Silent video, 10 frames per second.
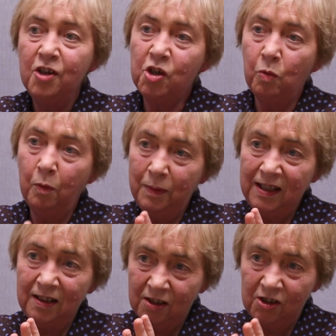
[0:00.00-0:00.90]
So what we
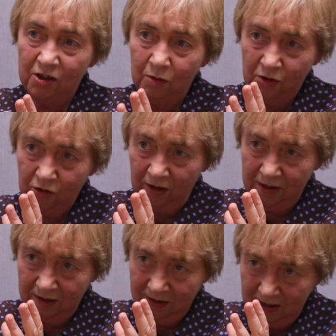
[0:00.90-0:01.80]
needed to do was
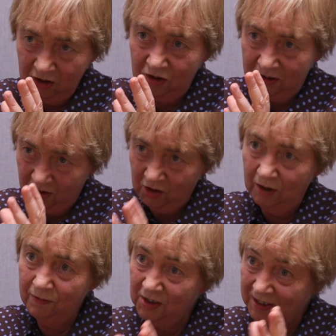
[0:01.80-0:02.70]
transition the
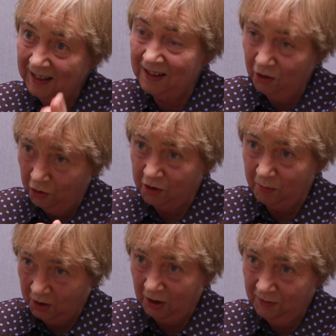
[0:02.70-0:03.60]
services into customer
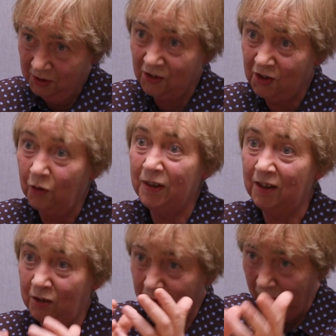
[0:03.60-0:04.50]
services, so that
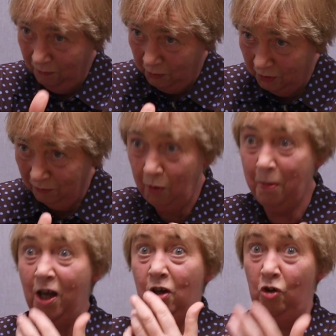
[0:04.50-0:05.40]
from
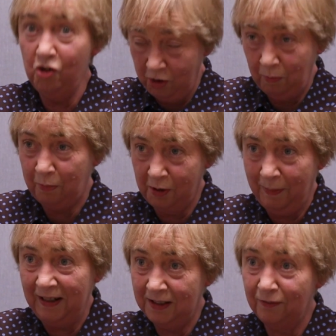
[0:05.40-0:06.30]
a customer
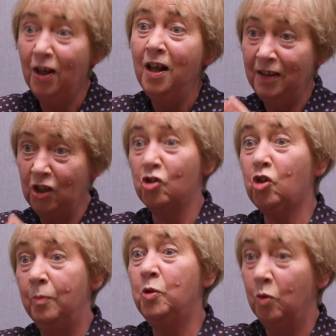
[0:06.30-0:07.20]
perspective, they just
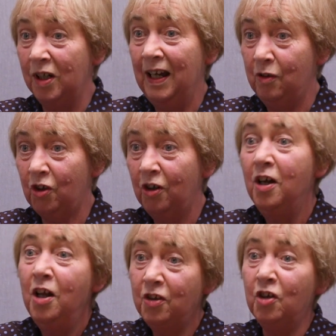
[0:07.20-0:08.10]
come to one counter.
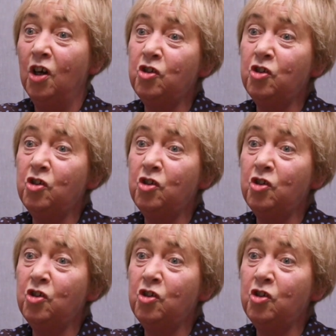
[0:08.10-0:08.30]
They're not